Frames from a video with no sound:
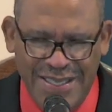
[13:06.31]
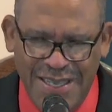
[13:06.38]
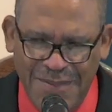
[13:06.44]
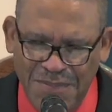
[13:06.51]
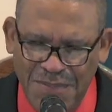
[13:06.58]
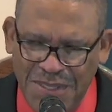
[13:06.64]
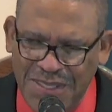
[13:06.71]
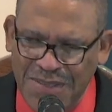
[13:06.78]

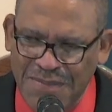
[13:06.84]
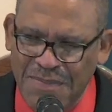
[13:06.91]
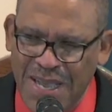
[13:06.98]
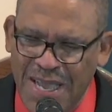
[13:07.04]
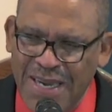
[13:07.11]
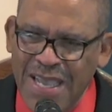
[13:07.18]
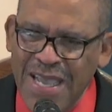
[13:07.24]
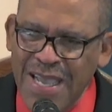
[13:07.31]
Help me,
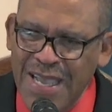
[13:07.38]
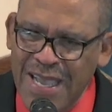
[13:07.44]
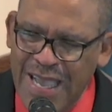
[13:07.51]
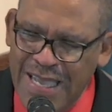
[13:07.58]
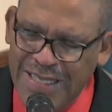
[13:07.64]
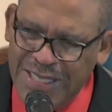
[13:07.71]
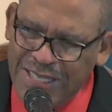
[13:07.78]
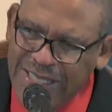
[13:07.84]
somebody.
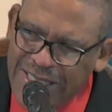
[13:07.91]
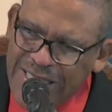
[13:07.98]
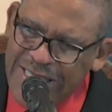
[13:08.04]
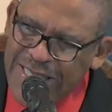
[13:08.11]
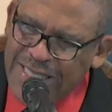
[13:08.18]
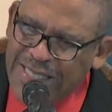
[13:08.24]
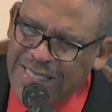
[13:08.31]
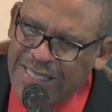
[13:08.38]
And
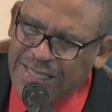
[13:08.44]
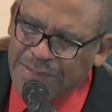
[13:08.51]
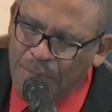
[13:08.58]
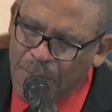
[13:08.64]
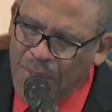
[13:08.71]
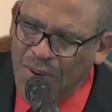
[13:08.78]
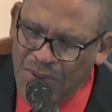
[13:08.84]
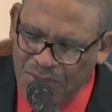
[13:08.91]
Jesus'
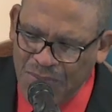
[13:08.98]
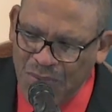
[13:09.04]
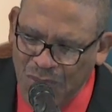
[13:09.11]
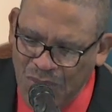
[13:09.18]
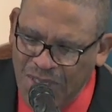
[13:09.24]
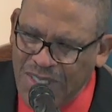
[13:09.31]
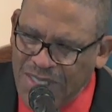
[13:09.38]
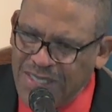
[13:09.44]
birth
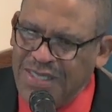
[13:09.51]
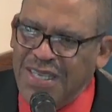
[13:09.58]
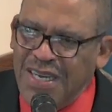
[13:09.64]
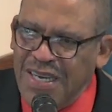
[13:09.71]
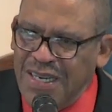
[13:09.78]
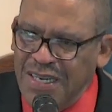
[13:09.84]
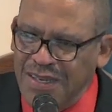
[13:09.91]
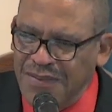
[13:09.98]
was
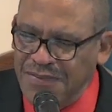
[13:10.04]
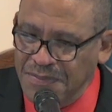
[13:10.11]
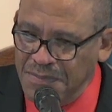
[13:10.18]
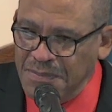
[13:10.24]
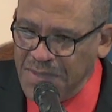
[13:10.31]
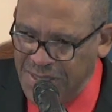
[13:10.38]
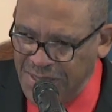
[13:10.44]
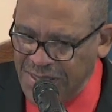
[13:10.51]
of
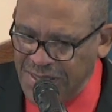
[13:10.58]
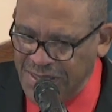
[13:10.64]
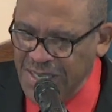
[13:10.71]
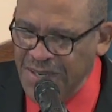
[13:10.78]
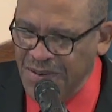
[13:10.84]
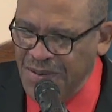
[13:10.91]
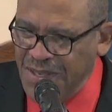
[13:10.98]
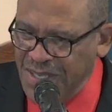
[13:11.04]

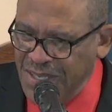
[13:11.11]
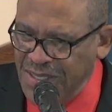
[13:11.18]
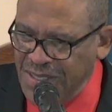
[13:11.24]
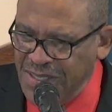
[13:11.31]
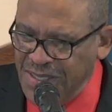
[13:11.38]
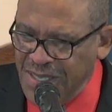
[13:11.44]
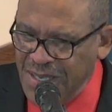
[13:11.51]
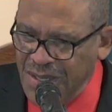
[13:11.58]

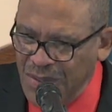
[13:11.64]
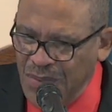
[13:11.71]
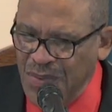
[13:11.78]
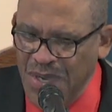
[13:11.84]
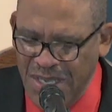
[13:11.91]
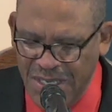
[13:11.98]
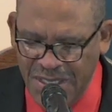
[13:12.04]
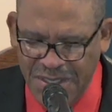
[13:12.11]
mysterious
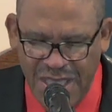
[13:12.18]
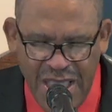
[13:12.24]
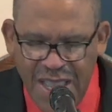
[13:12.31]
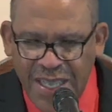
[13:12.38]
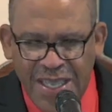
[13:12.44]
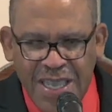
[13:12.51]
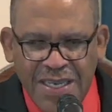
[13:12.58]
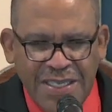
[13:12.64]
ways.
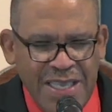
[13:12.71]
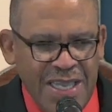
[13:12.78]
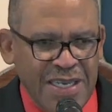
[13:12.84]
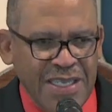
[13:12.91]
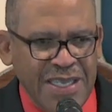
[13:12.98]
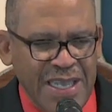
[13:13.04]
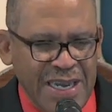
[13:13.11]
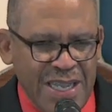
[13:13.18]
Can, can,
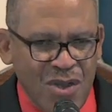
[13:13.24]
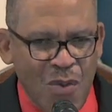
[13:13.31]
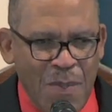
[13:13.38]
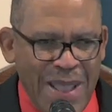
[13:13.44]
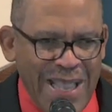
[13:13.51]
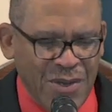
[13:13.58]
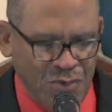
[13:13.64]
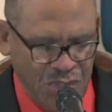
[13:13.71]
can I go
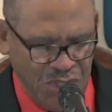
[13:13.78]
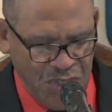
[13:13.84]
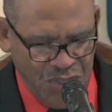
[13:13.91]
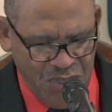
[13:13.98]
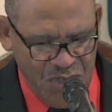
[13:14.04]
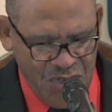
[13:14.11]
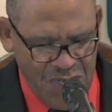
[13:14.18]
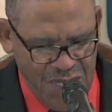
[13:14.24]
backwards on you?